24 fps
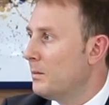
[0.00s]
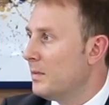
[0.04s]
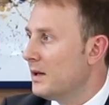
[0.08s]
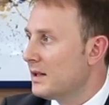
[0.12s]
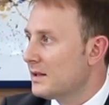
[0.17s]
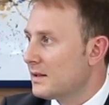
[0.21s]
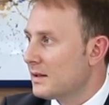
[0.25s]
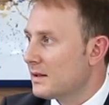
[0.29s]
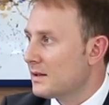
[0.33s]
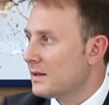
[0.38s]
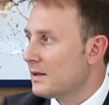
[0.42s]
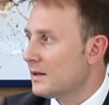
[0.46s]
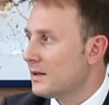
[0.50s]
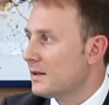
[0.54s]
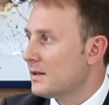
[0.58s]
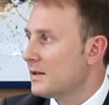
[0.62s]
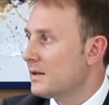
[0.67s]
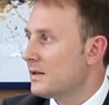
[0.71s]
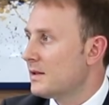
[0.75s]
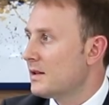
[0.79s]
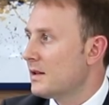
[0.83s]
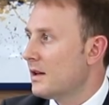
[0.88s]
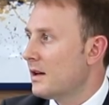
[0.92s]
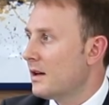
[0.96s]

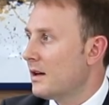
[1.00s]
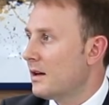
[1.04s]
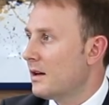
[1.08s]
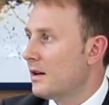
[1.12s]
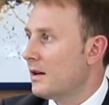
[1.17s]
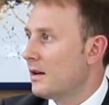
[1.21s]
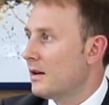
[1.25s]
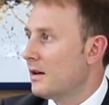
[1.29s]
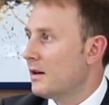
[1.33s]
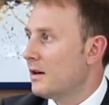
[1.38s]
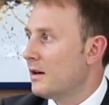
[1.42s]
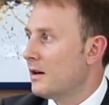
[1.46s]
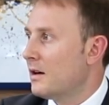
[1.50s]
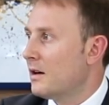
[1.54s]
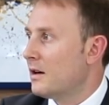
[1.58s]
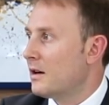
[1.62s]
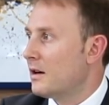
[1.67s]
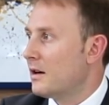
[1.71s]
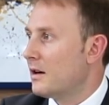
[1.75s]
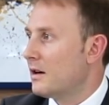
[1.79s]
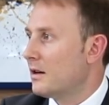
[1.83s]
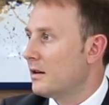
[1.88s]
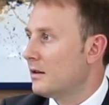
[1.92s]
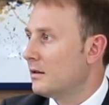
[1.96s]
Businesses
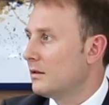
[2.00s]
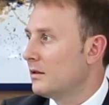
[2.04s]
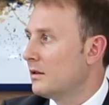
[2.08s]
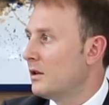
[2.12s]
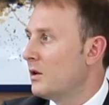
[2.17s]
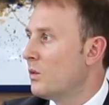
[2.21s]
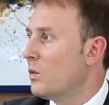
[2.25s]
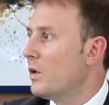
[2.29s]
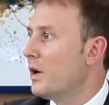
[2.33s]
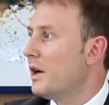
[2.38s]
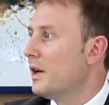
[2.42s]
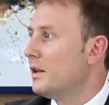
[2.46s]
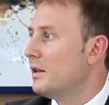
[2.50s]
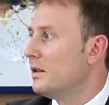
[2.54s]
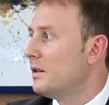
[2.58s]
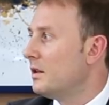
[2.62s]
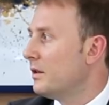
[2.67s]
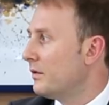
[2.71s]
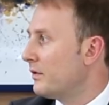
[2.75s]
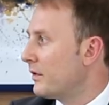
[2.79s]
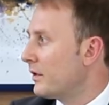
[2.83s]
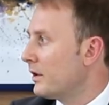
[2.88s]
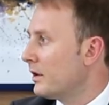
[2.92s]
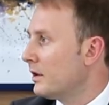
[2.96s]
are quite
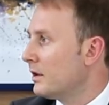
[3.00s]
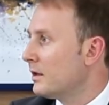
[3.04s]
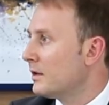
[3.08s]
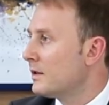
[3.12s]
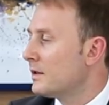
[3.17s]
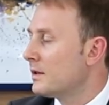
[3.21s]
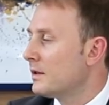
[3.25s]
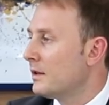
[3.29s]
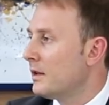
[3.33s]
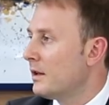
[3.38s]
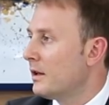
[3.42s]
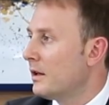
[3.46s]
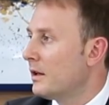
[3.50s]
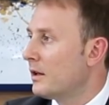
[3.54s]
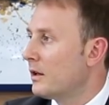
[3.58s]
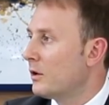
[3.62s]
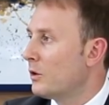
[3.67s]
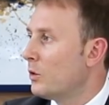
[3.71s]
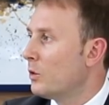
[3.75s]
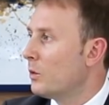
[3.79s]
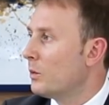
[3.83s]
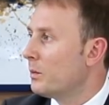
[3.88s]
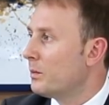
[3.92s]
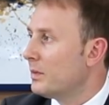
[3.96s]
different. They are
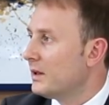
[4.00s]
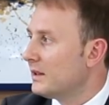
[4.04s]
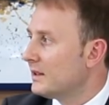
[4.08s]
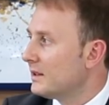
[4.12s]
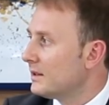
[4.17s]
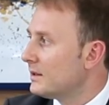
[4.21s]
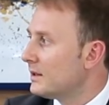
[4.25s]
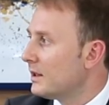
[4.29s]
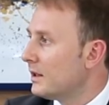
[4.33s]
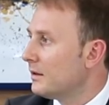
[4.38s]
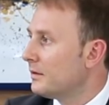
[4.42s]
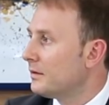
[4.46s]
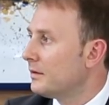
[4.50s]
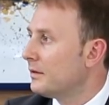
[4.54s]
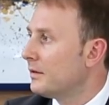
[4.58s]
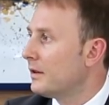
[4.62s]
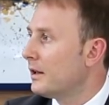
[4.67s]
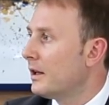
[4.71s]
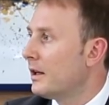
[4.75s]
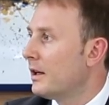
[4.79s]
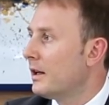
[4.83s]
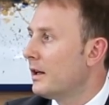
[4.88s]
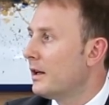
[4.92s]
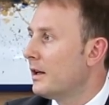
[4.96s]
competitive,
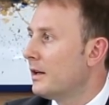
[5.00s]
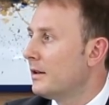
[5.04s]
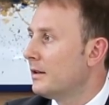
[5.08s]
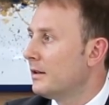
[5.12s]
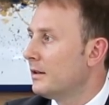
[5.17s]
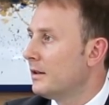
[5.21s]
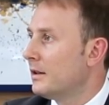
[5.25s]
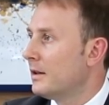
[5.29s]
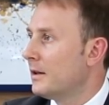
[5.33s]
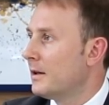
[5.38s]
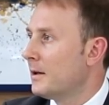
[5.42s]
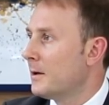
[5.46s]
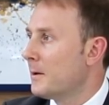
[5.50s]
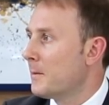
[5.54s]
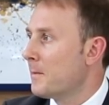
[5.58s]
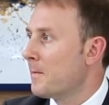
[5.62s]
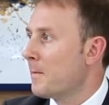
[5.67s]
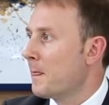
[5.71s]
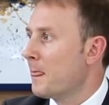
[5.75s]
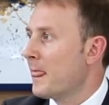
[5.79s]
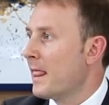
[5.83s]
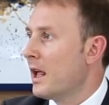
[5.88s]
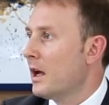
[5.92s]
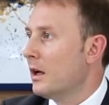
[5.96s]
and
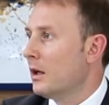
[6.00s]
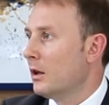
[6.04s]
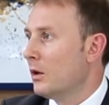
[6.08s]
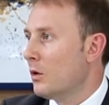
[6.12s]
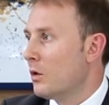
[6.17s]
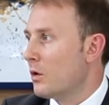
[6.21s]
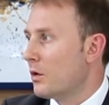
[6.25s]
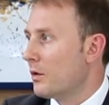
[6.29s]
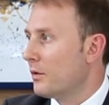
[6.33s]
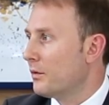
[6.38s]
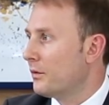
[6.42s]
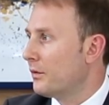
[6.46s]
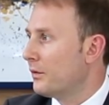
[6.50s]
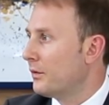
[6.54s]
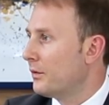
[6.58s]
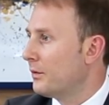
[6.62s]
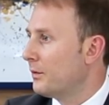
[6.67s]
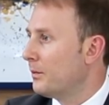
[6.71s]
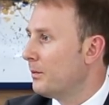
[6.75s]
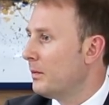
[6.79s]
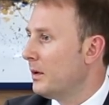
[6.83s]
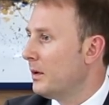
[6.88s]
a lot of